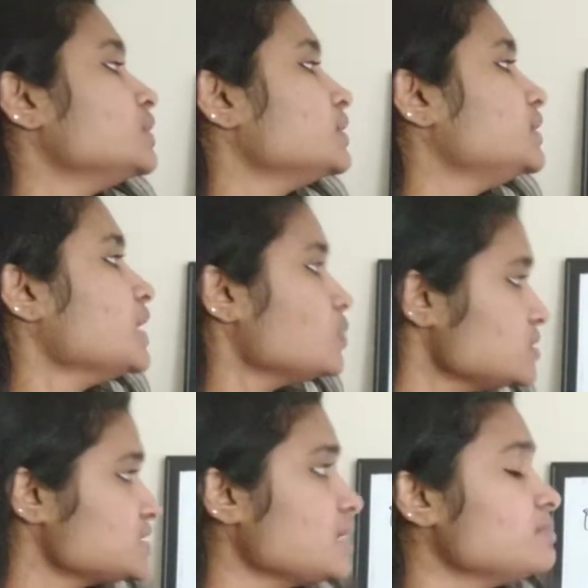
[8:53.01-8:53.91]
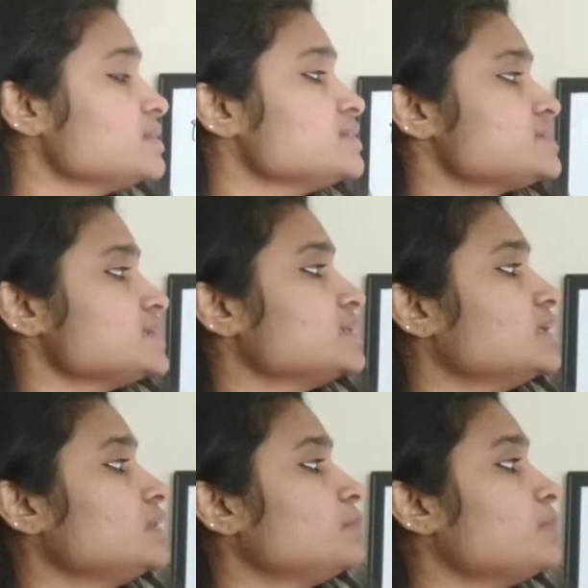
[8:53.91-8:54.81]
downsample the
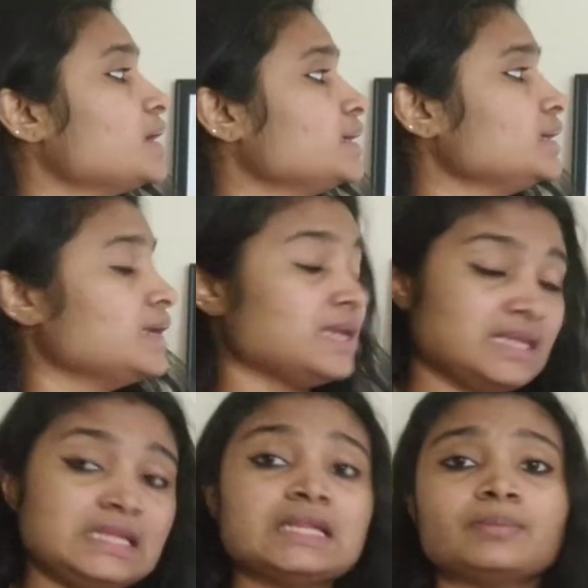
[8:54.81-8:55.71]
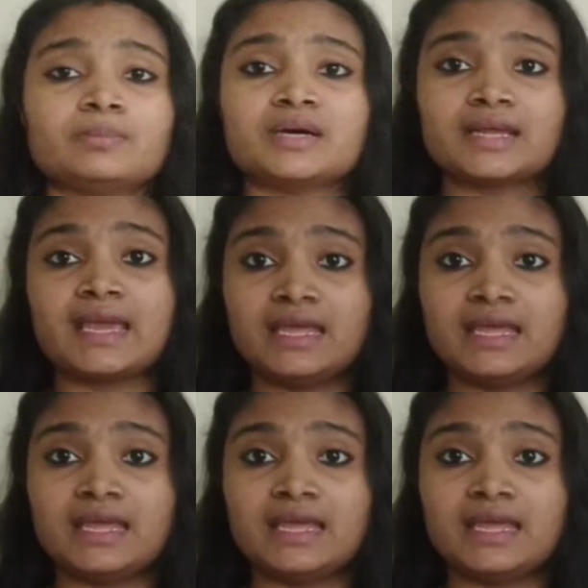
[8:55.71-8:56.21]
signal by any number,